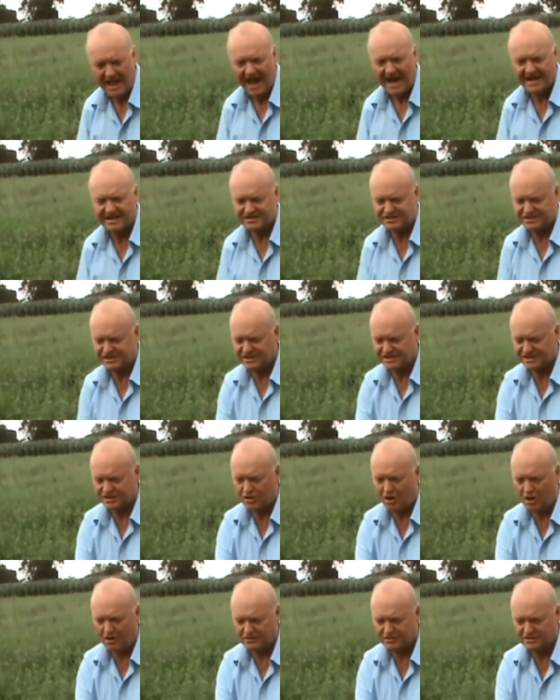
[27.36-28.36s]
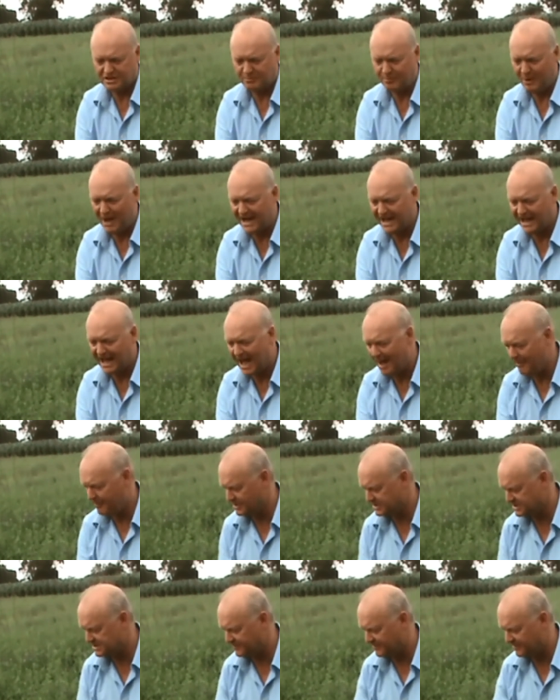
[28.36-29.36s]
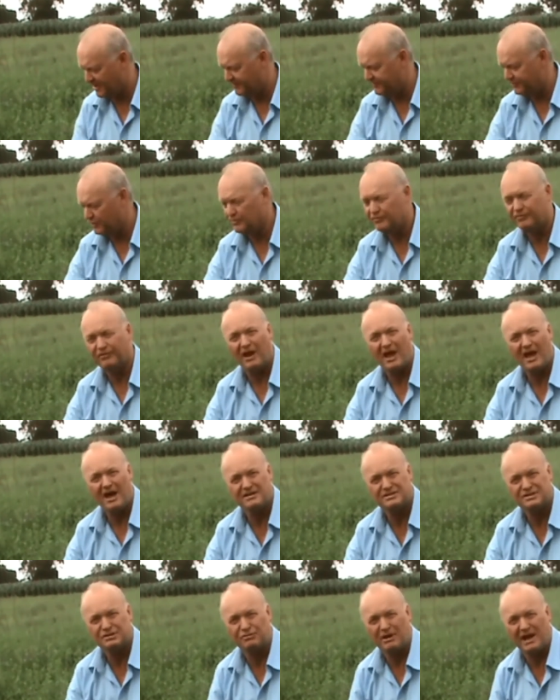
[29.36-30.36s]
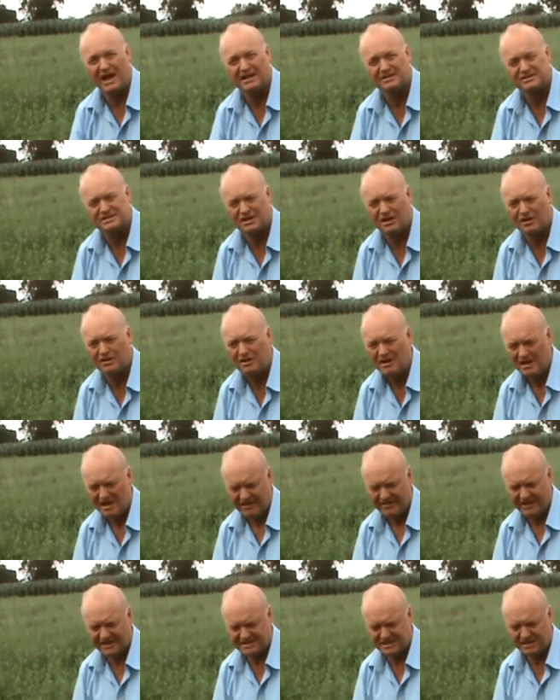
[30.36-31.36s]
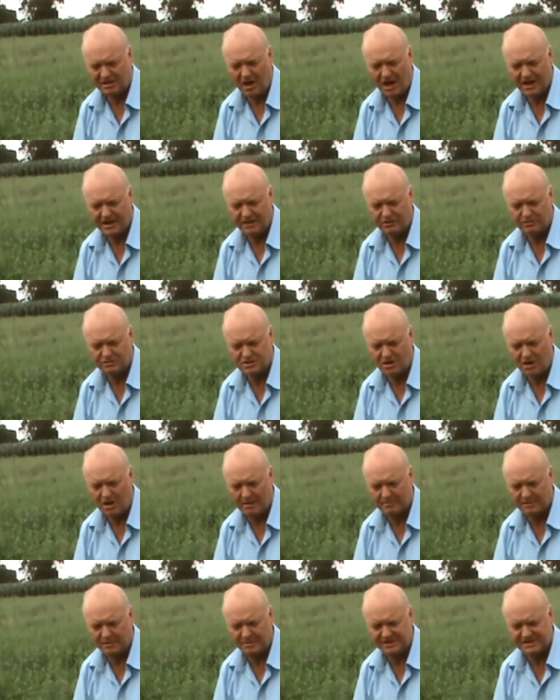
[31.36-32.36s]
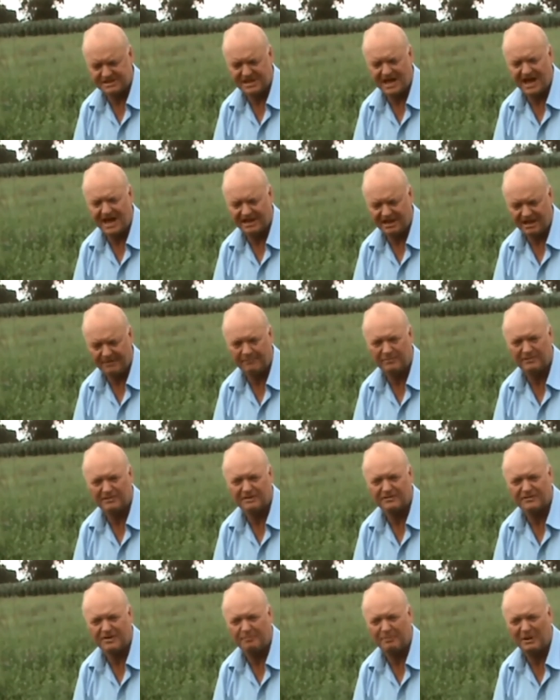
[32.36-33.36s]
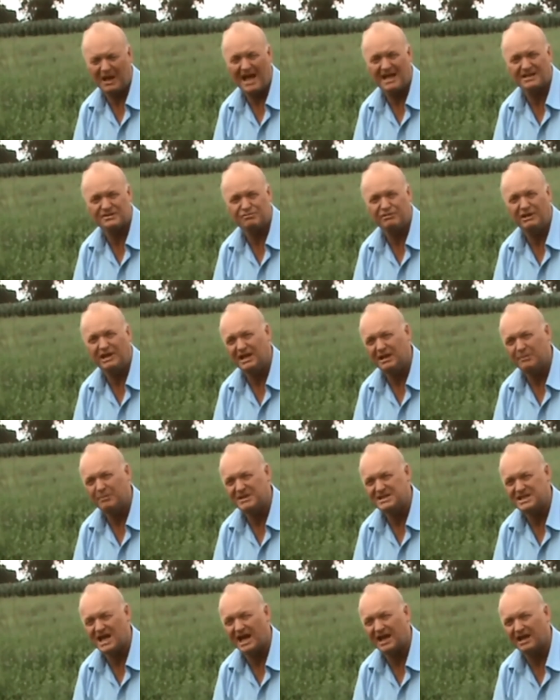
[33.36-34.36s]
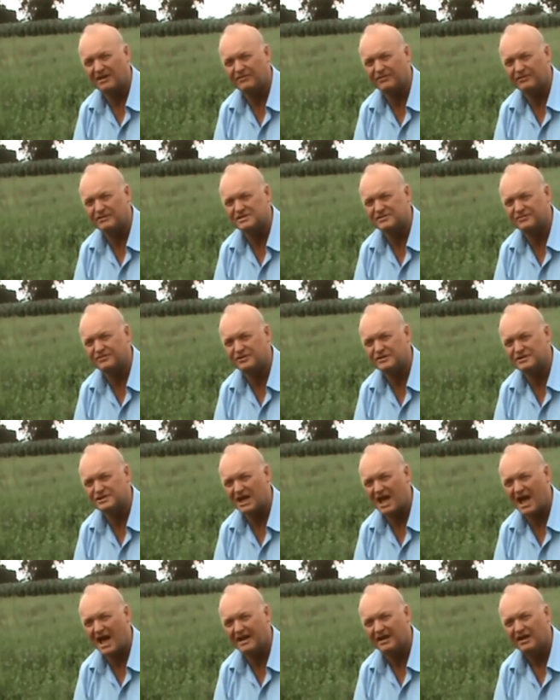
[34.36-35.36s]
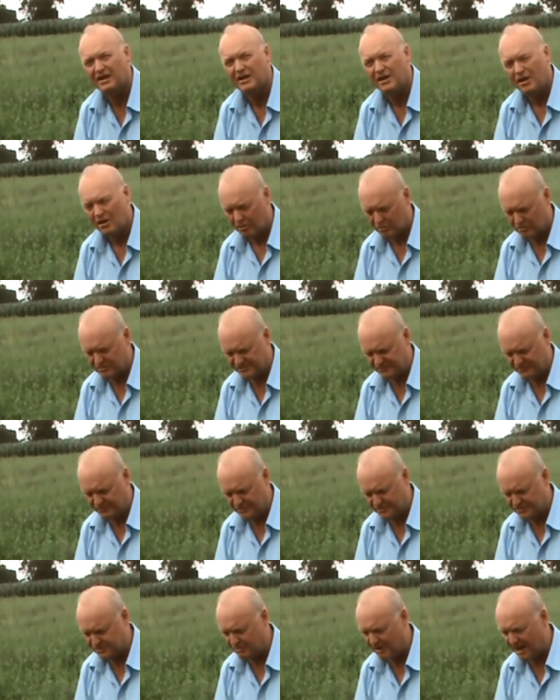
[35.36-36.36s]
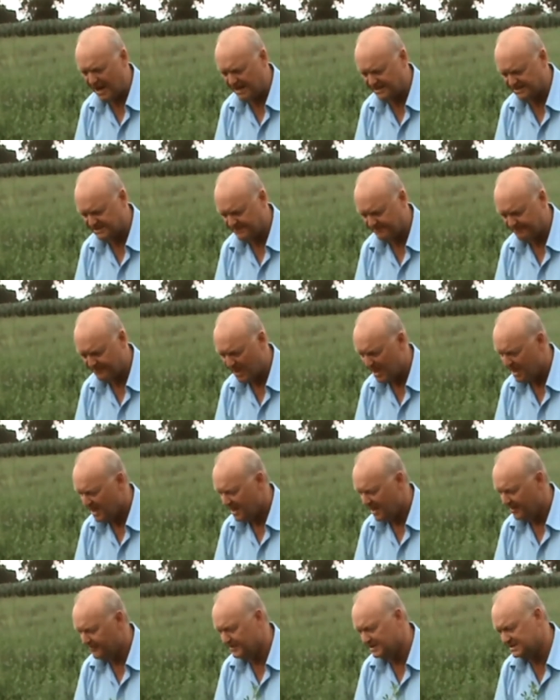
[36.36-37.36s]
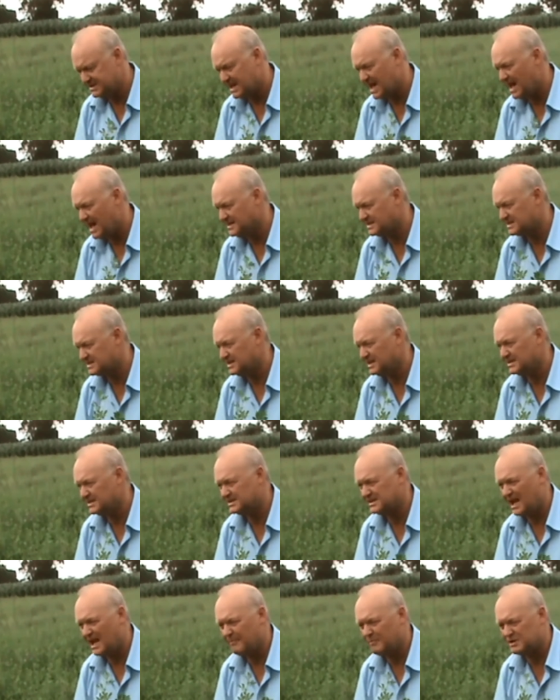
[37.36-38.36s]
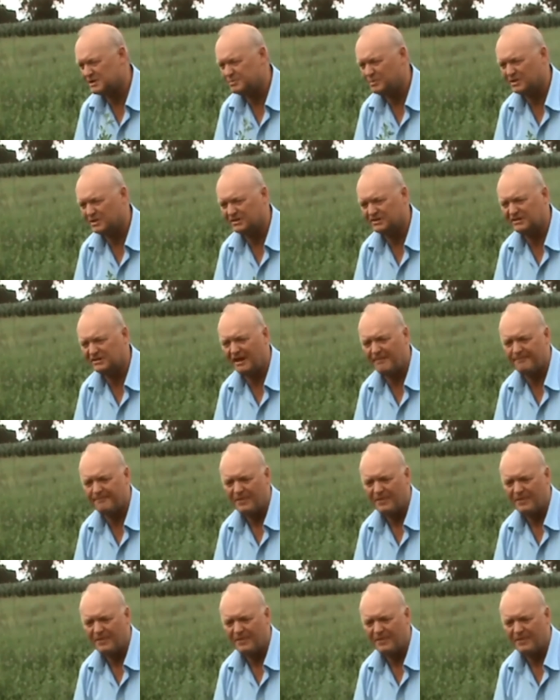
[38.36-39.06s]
and it's just gotten to budding up and a few flowers around. So that's an ideal time to be saying, yep, the plant's ready to be taken for its first cut or its first graze. In this case, the establishment